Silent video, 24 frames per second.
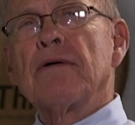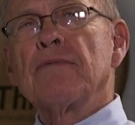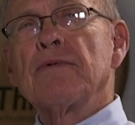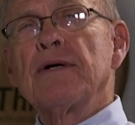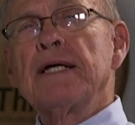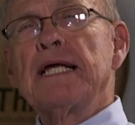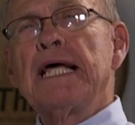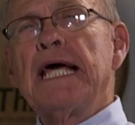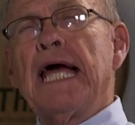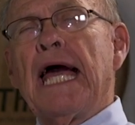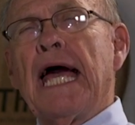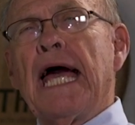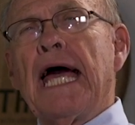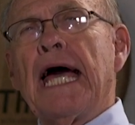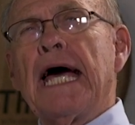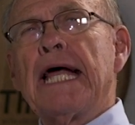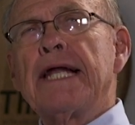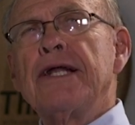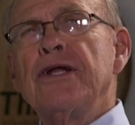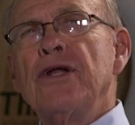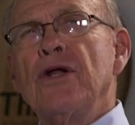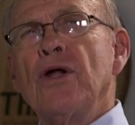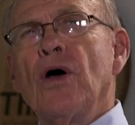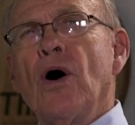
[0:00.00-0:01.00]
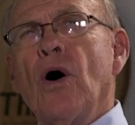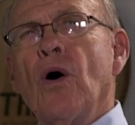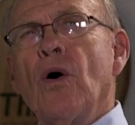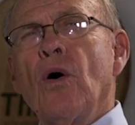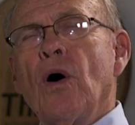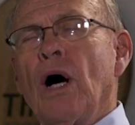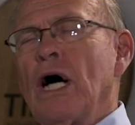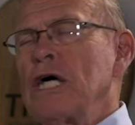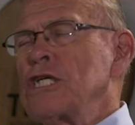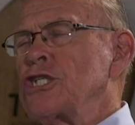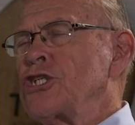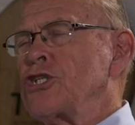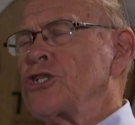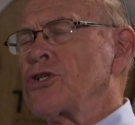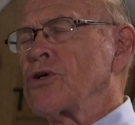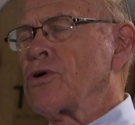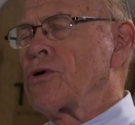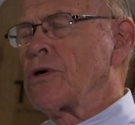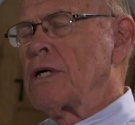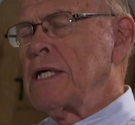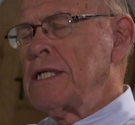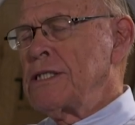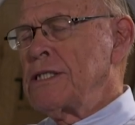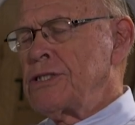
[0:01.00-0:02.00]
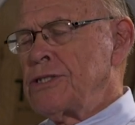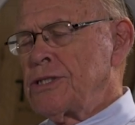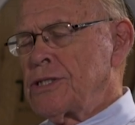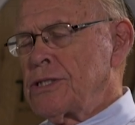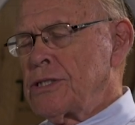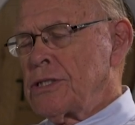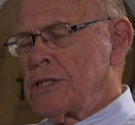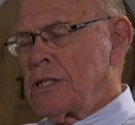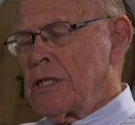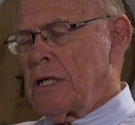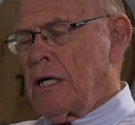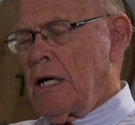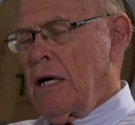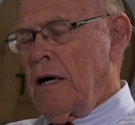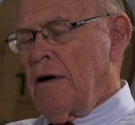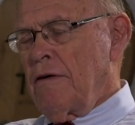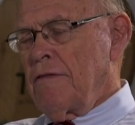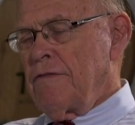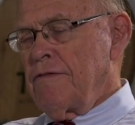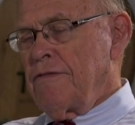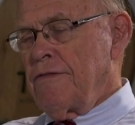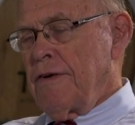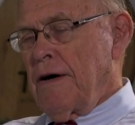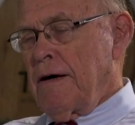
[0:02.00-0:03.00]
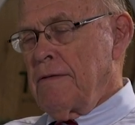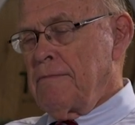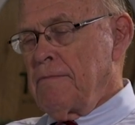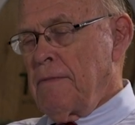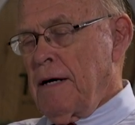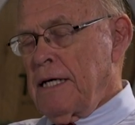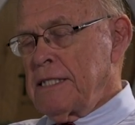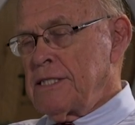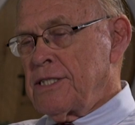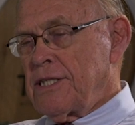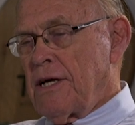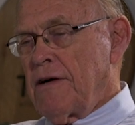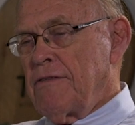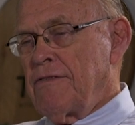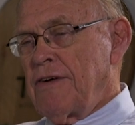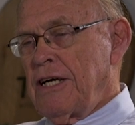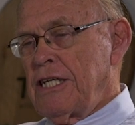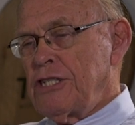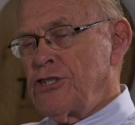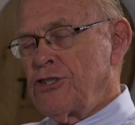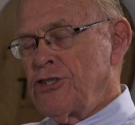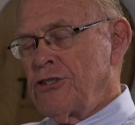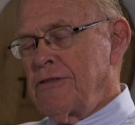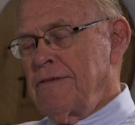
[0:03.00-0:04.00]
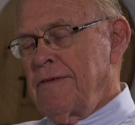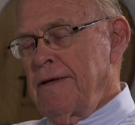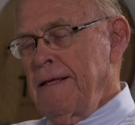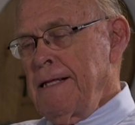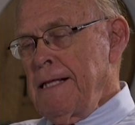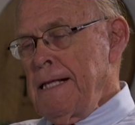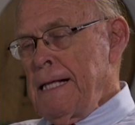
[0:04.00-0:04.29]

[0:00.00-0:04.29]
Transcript: I really had no assurance of uh, my salvation.